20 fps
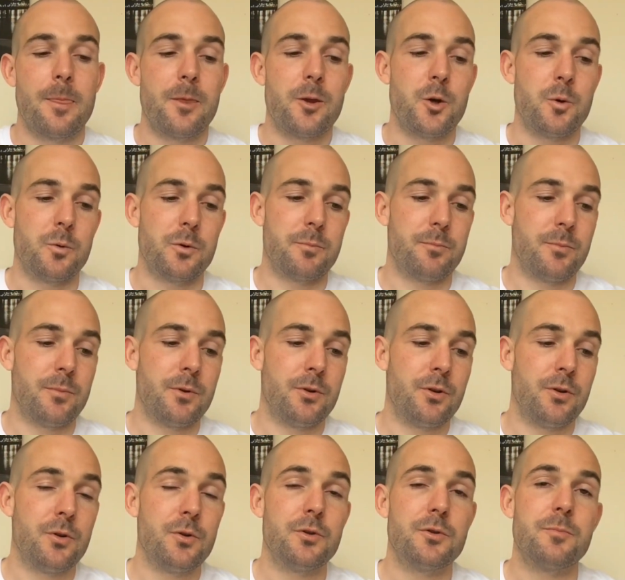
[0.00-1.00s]
You wouldn't
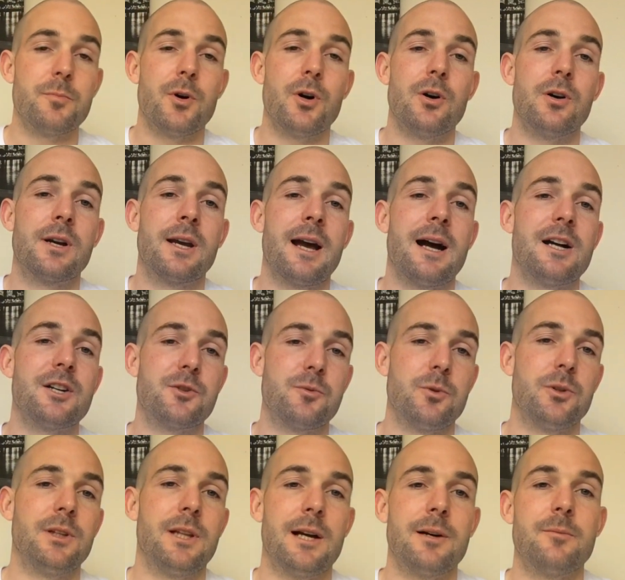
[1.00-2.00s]
use more
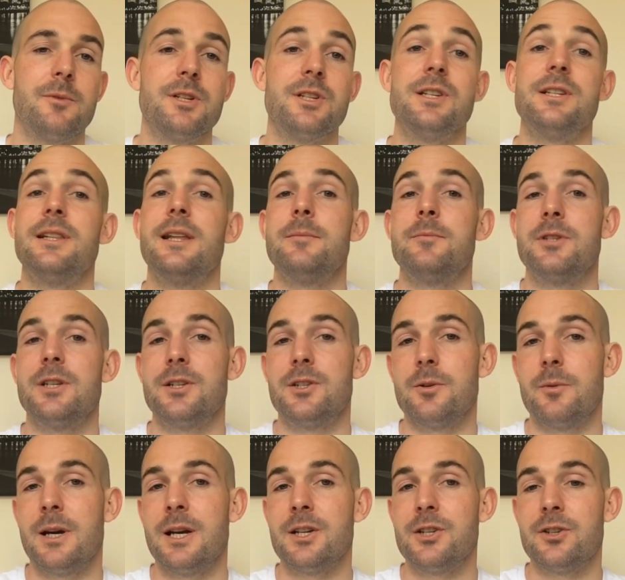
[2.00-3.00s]
casual language in them
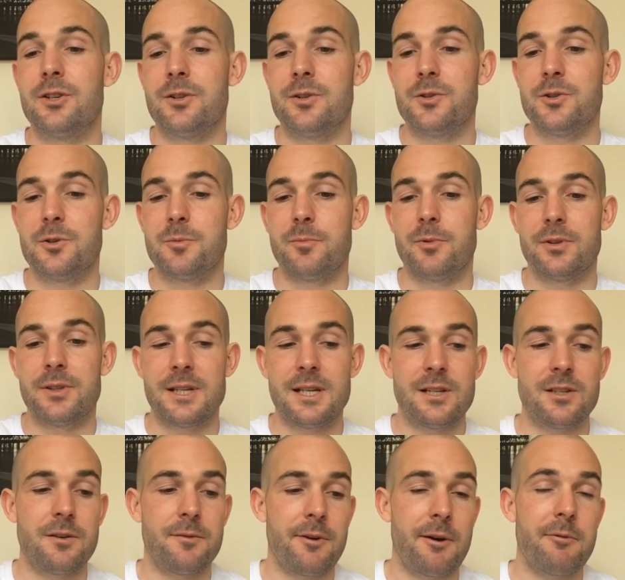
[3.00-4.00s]
situations, but
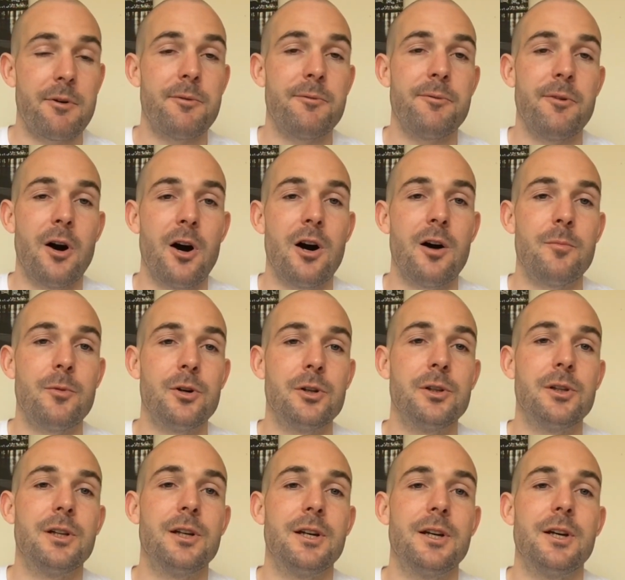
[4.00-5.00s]
these are very
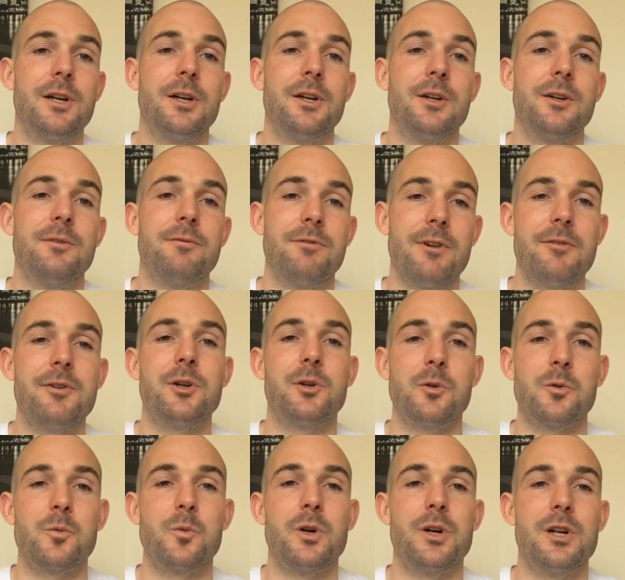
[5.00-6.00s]
formal, very
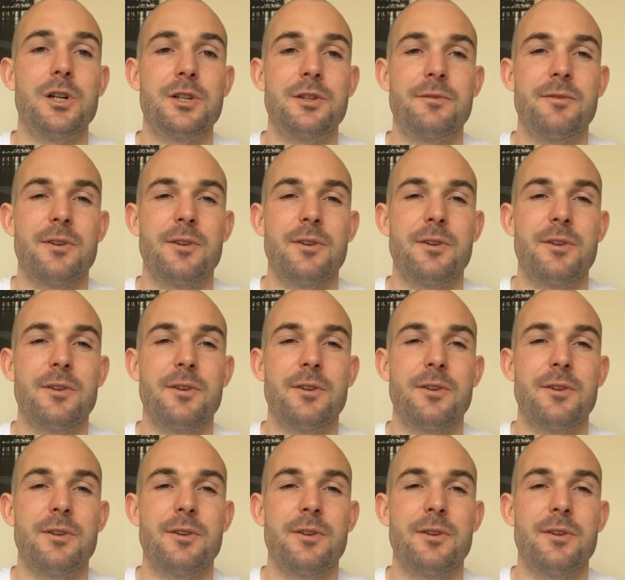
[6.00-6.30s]
good words